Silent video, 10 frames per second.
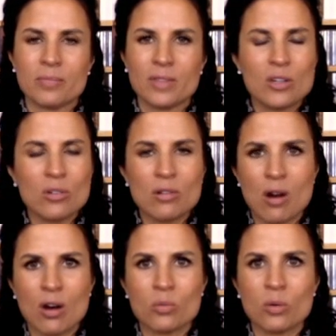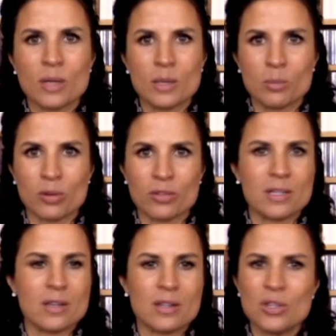that you're a hardworking
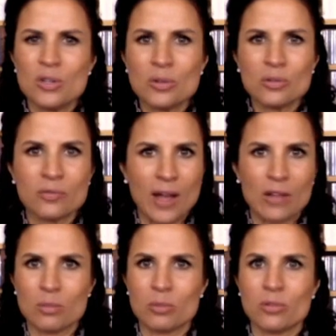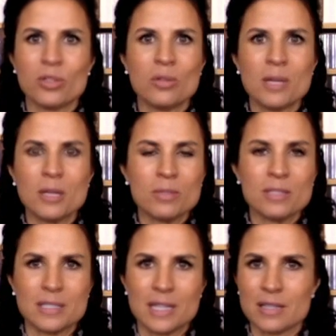person, you're fallible, you make
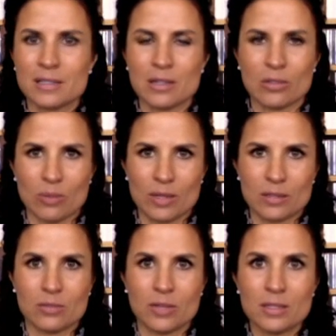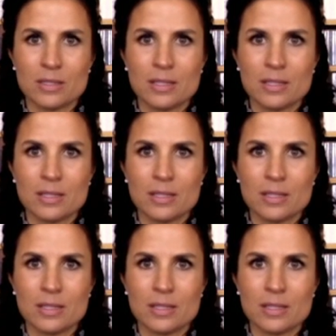mistakes like the rest of us.